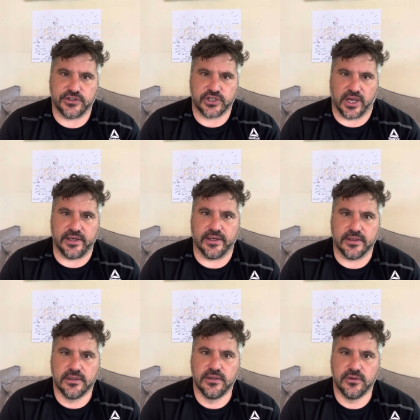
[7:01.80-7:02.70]
in
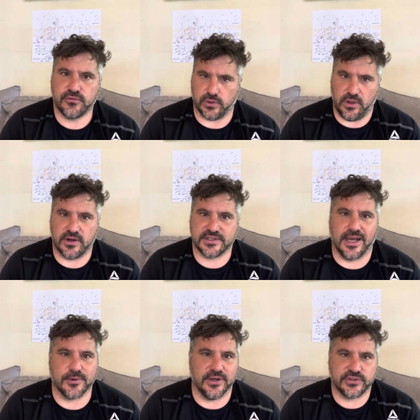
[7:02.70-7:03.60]
China for a long
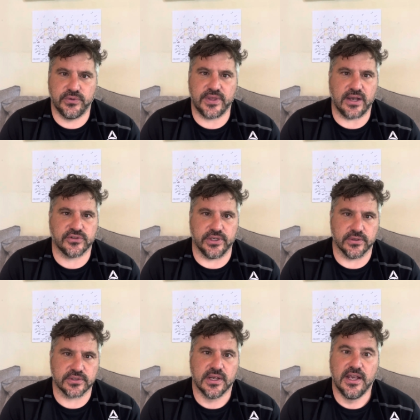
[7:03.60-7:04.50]
time, around 2,000
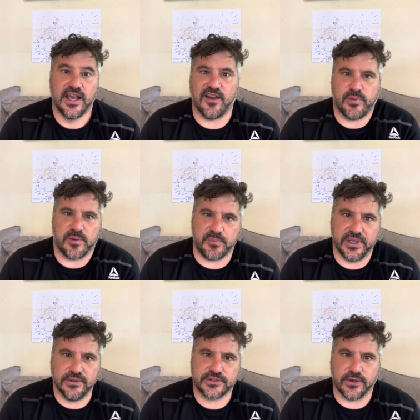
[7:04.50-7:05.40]
years, have been
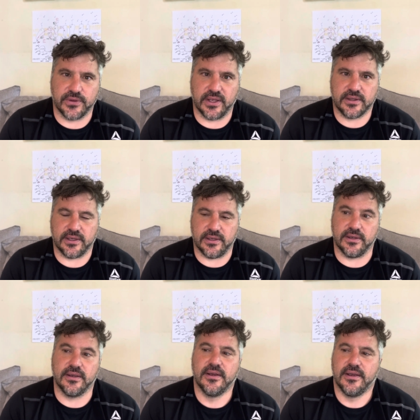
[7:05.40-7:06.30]
built so that
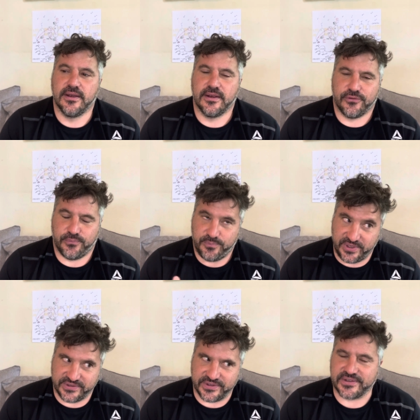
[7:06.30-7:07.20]
the
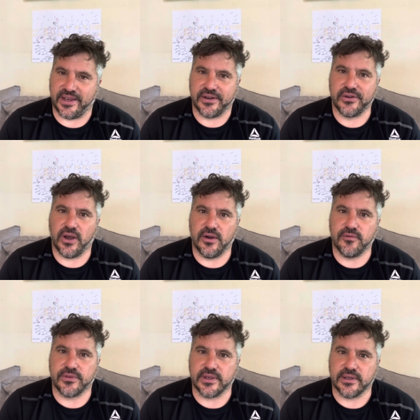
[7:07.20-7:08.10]
business end
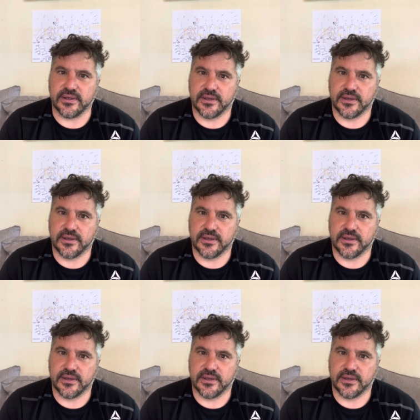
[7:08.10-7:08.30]
of the